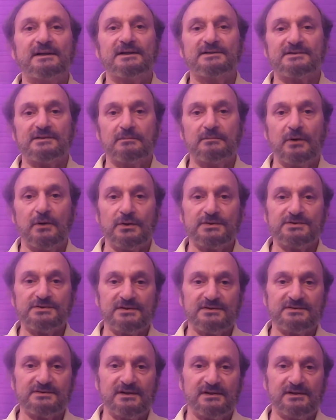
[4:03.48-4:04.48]
these
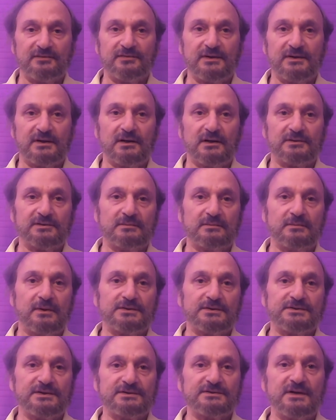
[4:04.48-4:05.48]
emotions, the difficult
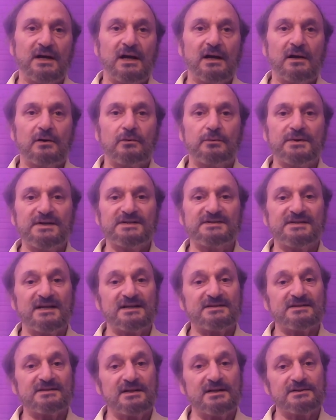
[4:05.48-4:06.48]
emotions,
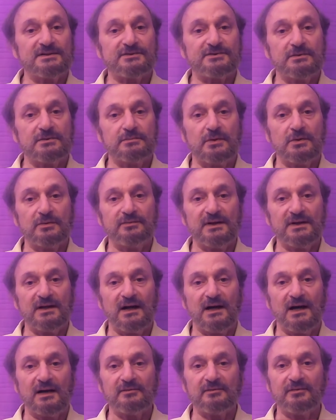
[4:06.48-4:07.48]
resistance to moving
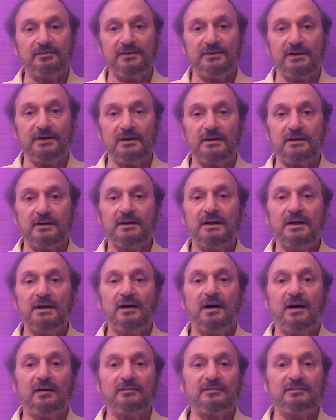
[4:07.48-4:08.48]
on, fear
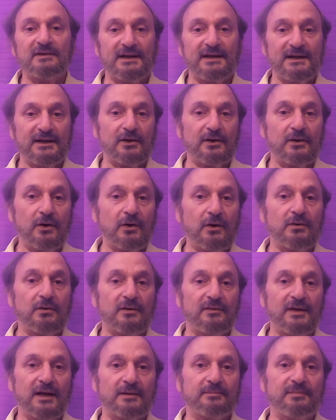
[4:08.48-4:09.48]
of letting go
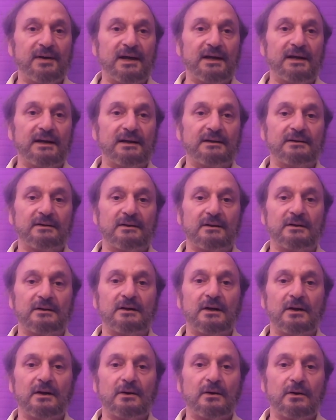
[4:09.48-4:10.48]
of that pain or
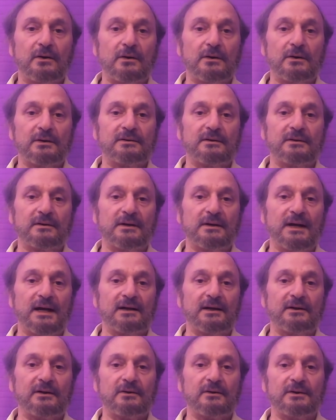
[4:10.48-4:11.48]
hurt or
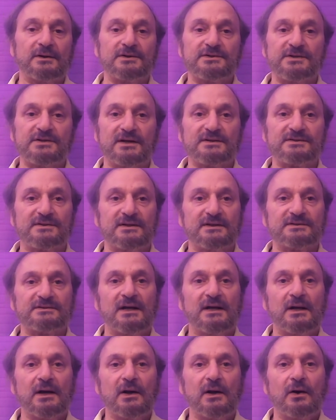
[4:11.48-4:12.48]
anger and injustice,
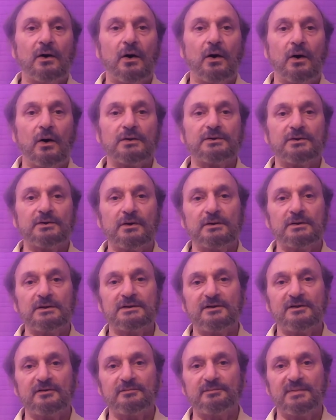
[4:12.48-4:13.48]

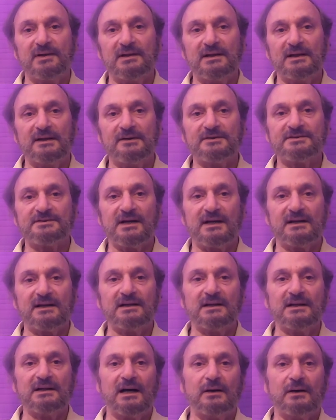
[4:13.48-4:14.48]
alternative beliefs that can
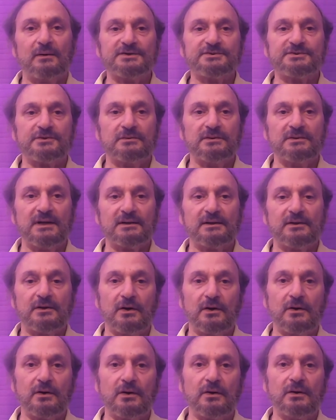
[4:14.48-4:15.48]
allow us to let
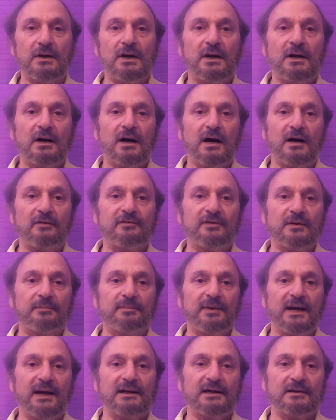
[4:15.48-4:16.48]
go of the
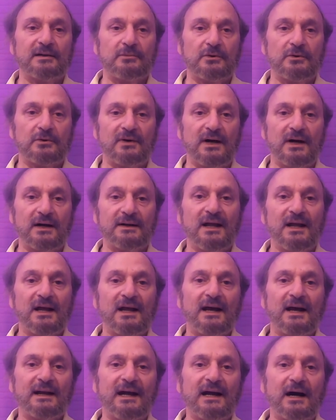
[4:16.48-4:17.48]
pain and move on,
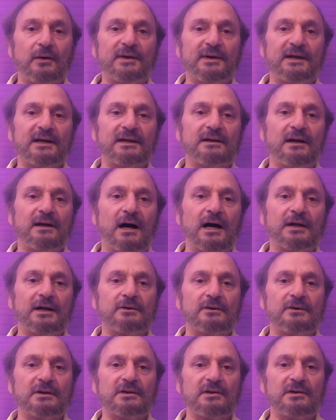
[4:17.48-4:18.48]
and how we can
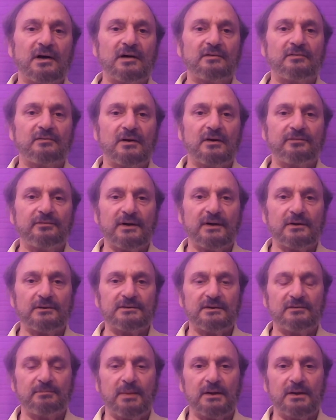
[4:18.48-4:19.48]
honor and love our fellow
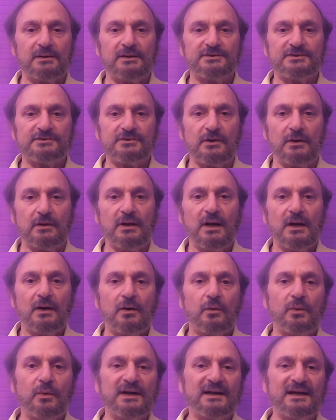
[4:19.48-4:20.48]
departed soul.
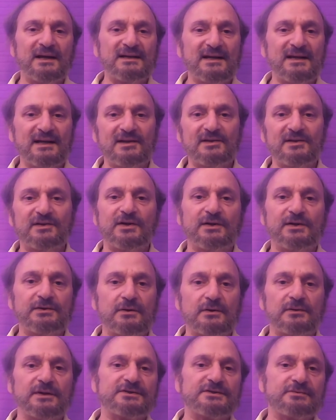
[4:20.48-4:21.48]
We can
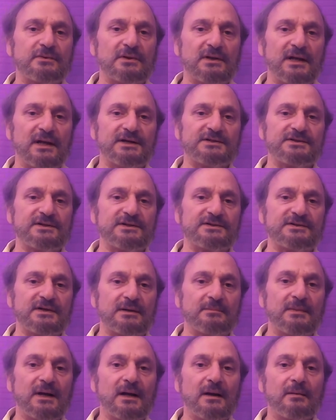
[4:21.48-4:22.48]
continue this
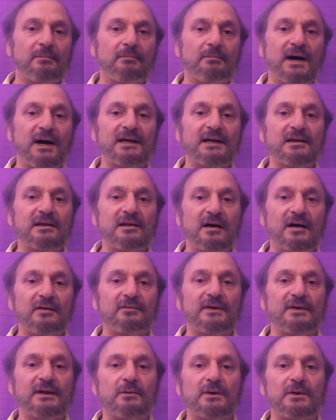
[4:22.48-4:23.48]
relationship by
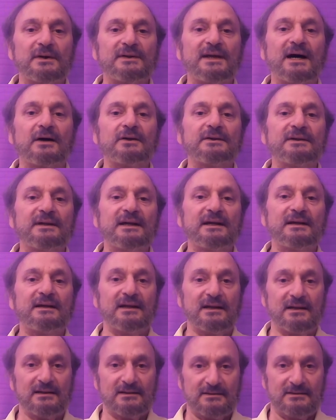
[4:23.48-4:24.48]
loving without
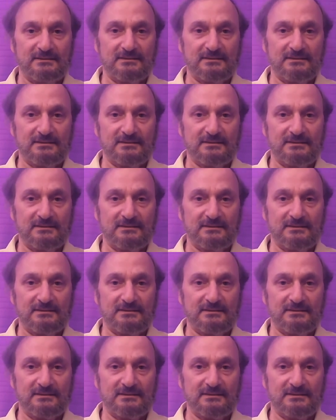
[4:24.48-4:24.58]
needing.